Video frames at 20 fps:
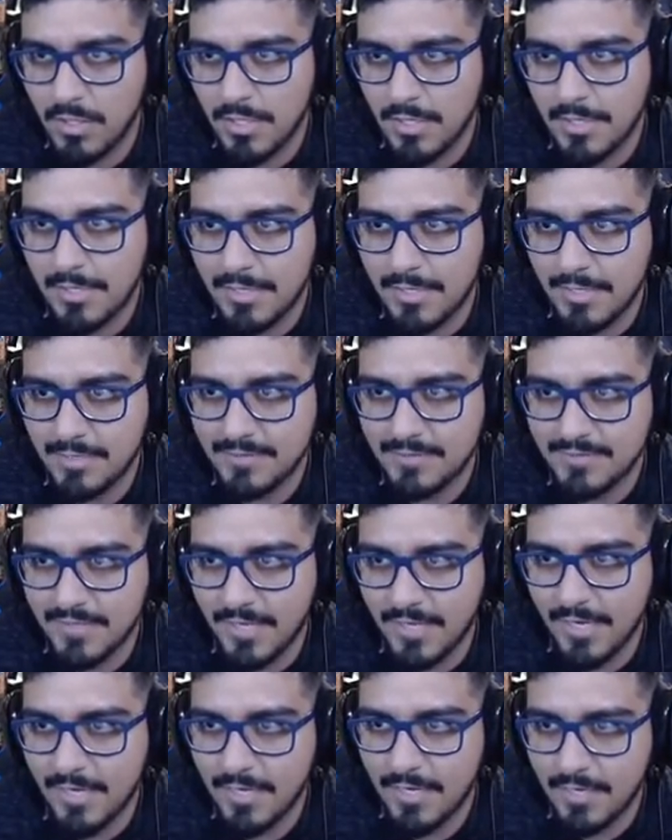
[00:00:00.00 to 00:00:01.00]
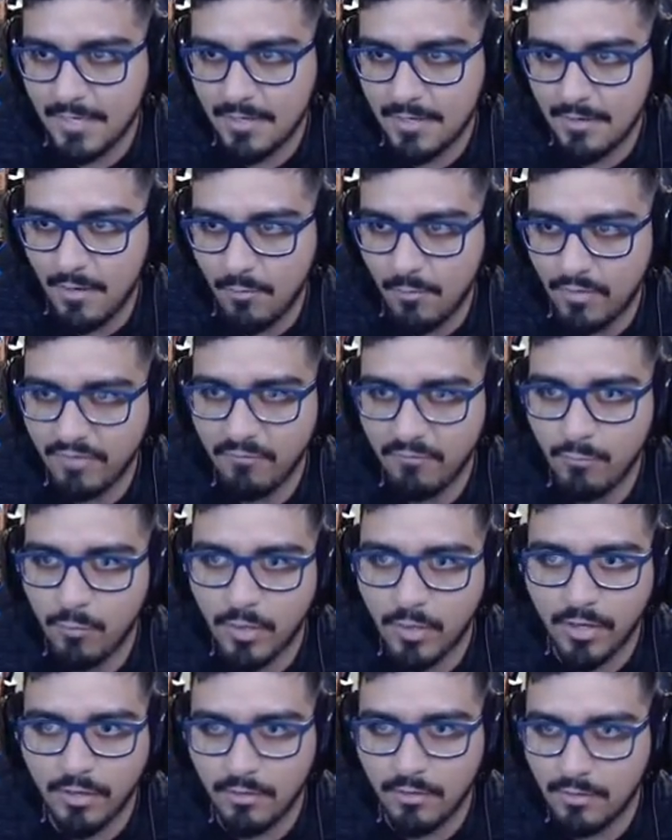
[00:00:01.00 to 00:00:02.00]
Let's see. I won't even
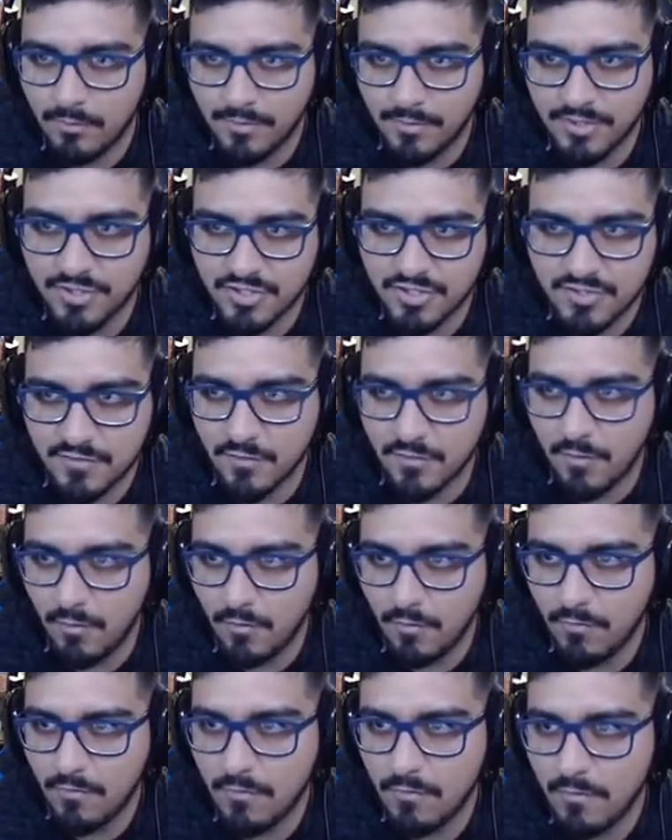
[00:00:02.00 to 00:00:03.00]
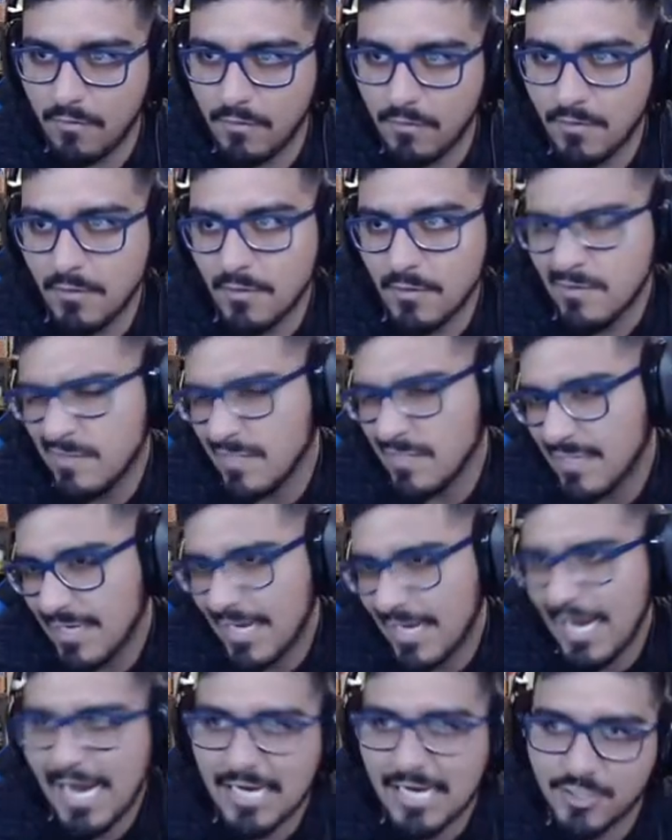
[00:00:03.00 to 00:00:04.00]
run. I'm gonna just, you know,
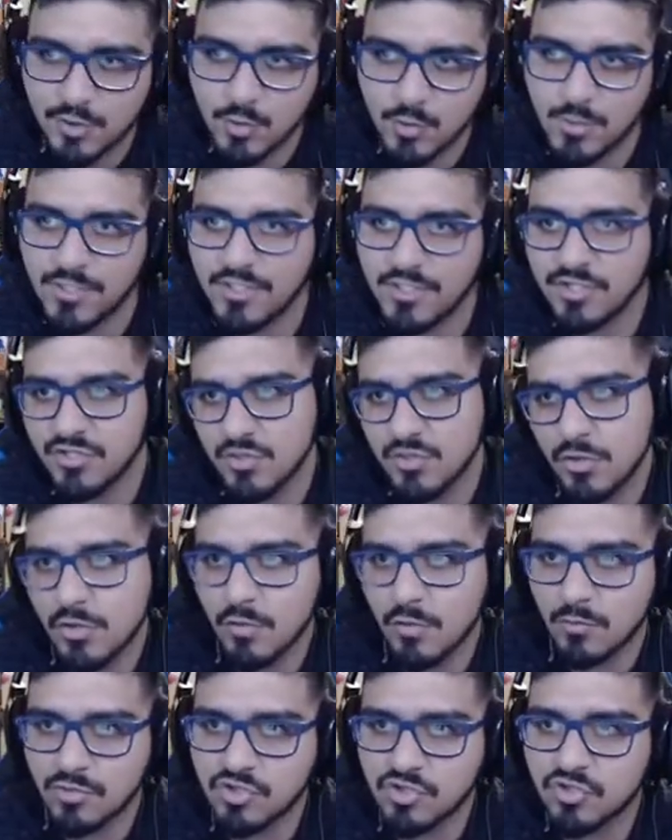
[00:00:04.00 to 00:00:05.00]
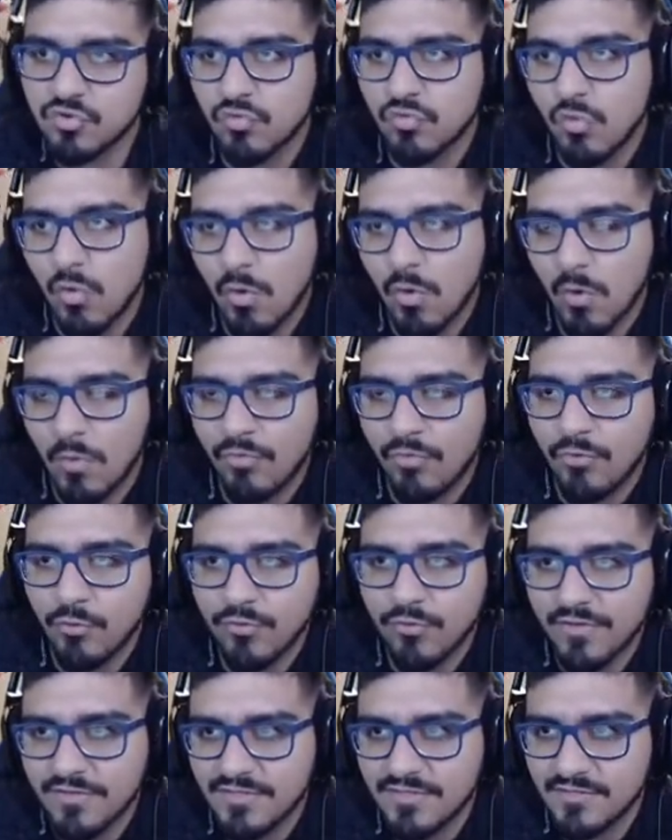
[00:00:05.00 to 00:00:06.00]
casually just, you know, stroll through
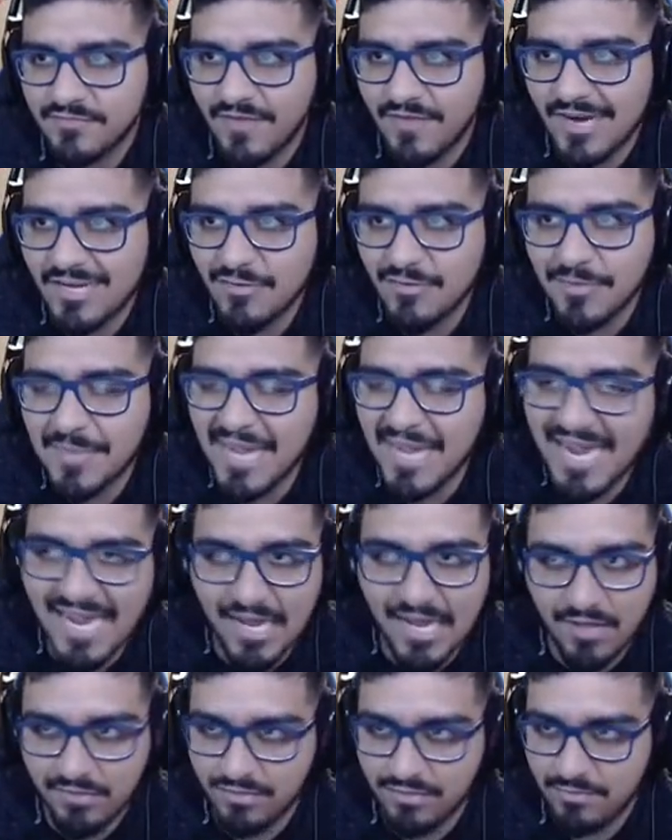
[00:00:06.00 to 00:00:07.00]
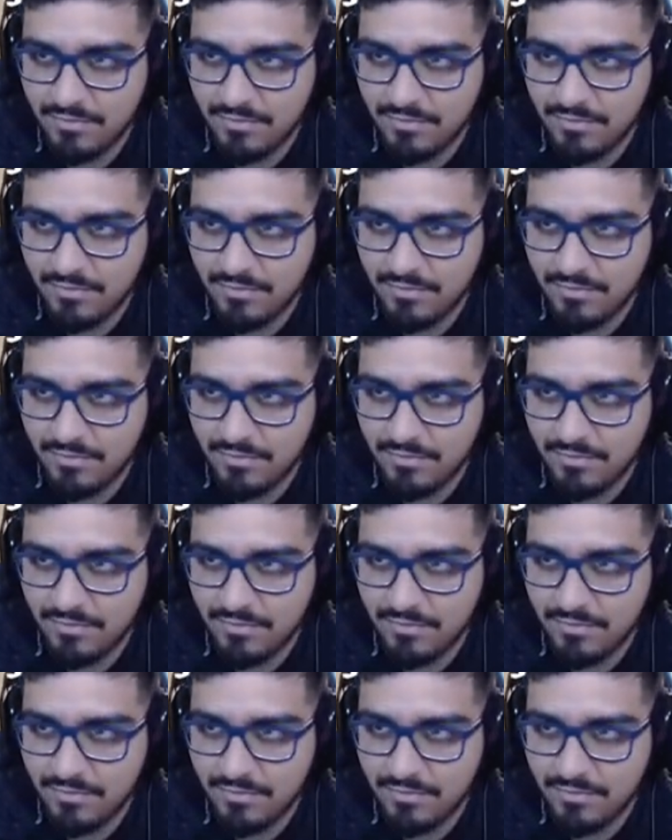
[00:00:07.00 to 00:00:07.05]
this fiery path.